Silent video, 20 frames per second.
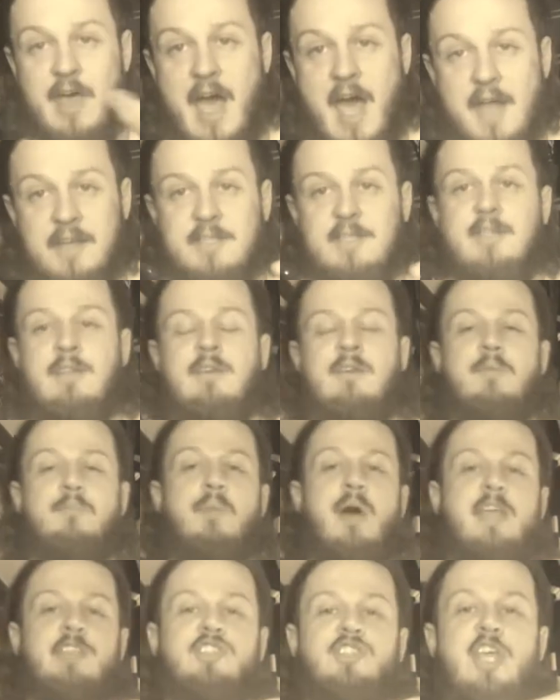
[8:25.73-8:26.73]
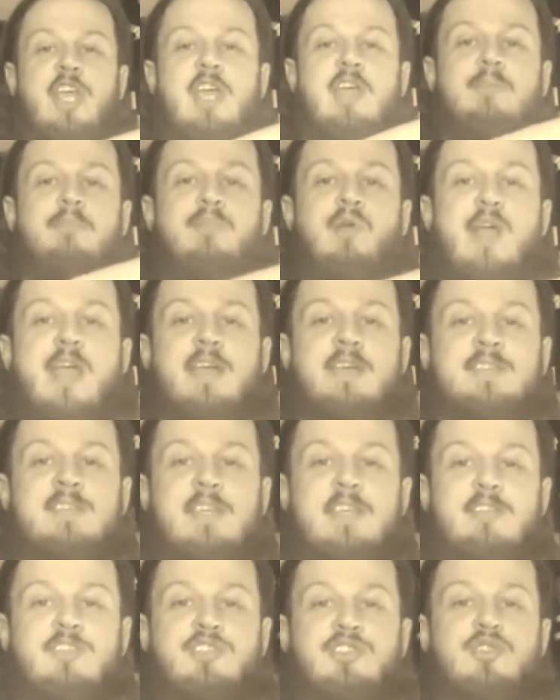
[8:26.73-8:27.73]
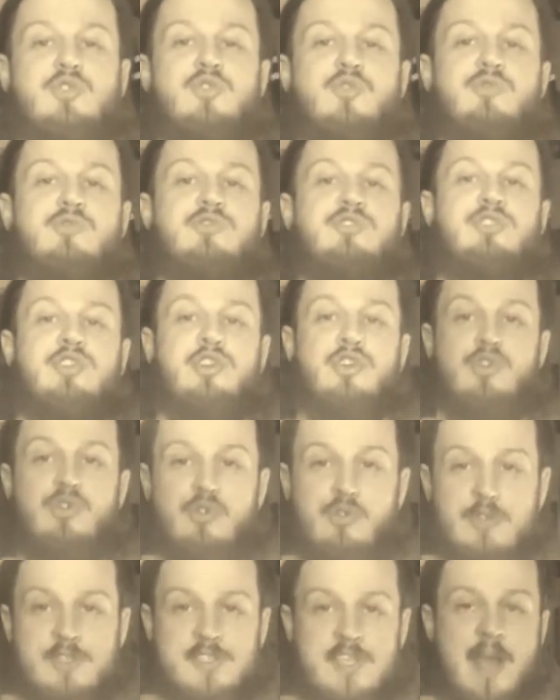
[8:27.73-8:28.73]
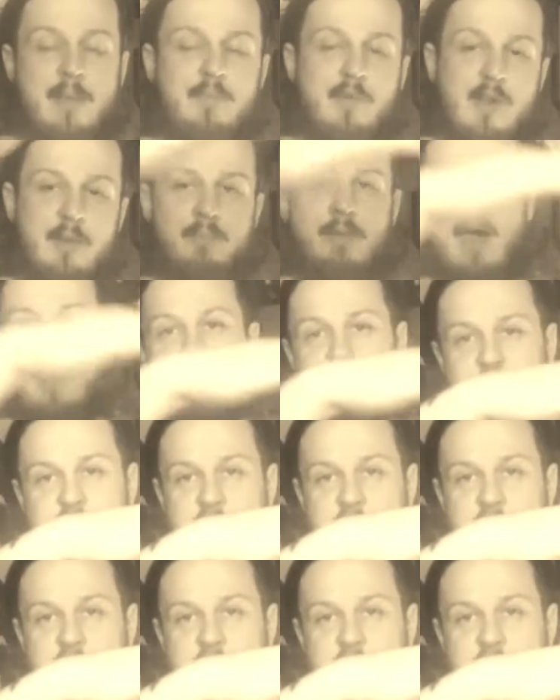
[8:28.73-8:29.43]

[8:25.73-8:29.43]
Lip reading: that, my chain breaks into two separate pedal